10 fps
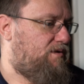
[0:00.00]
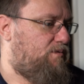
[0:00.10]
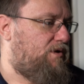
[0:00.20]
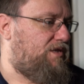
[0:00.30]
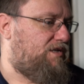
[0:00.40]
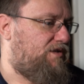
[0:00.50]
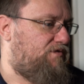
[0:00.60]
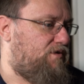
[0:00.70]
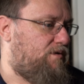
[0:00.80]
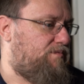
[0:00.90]
what this is
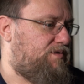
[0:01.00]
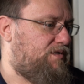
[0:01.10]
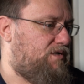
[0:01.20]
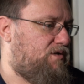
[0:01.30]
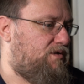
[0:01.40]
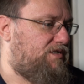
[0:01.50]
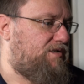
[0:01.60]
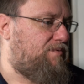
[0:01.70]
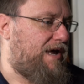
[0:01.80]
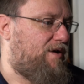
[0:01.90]
from. So this is
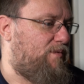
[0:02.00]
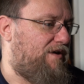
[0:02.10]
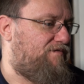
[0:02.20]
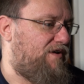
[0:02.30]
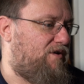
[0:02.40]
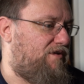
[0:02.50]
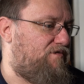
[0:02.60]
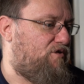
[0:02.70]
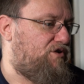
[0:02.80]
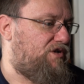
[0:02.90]
a black and white
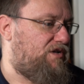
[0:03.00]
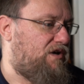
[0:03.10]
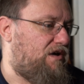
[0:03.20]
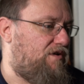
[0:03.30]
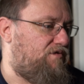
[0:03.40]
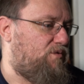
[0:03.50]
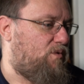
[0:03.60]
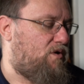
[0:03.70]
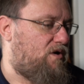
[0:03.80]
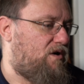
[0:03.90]
variant version of
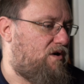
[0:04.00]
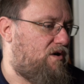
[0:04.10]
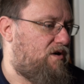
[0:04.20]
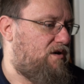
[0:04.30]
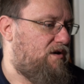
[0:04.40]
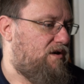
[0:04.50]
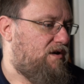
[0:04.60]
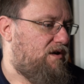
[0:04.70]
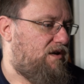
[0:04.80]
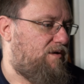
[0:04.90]
Noir
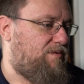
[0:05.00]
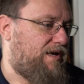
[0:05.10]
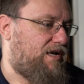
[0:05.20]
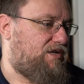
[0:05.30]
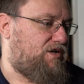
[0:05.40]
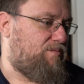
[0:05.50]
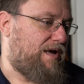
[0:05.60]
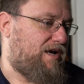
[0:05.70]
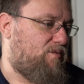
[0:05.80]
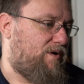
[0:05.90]
the Blanche, so
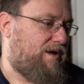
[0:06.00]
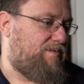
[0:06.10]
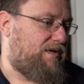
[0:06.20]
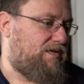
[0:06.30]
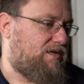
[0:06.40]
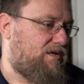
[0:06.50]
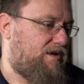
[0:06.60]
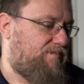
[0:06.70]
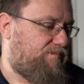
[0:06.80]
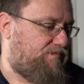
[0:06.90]
black and white
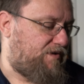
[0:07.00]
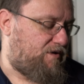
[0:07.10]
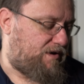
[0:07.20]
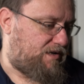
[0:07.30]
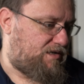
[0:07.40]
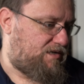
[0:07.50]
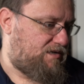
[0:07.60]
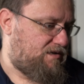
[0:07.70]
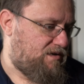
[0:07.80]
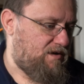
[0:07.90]
basically variant.
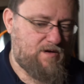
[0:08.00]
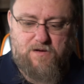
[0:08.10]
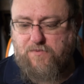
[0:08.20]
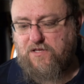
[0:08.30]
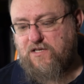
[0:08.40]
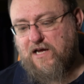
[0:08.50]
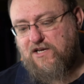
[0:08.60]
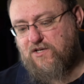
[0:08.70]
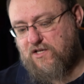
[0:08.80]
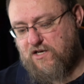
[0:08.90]
But the
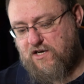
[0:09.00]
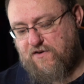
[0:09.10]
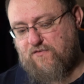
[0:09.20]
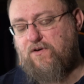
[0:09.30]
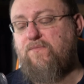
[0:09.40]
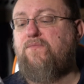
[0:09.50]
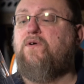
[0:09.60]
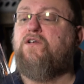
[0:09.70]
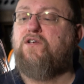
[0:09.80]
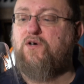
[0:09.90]
statue's a little different,
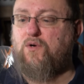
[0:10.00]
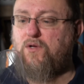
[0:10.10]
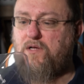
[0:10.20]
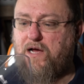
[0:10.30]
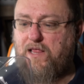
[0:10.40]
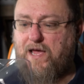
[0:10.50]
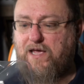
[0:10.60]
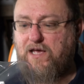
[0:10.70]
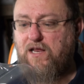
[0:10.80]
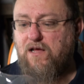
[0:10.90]
which is cool. I
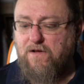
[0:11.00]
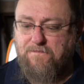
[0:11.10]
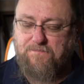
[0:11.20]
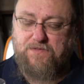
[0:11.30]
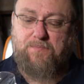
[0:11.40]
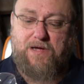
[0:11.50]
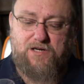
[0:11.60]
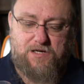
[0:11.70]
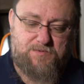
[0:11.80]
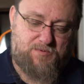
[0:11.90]
like it. The paint
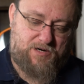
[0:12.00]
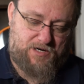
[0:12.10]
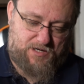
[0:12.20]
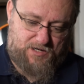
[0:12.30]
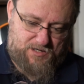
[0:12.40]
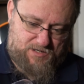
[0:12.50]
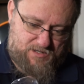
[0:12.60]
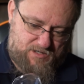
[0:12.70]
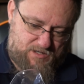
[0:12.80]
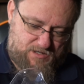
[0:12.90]
job's pretty neat.
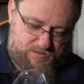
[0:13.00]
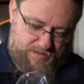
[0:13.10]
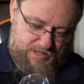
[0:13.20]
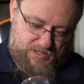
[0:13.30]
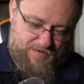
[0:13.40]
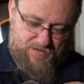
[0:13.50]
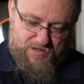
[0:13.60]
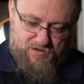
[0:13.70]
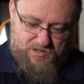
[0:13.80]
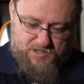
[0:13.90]
It definitely
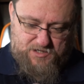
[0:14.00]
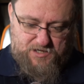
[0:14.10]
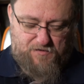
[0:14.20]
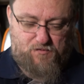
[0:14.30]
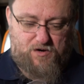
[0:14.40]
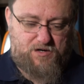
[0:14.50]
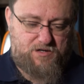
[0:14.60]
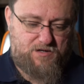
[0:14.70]
looks different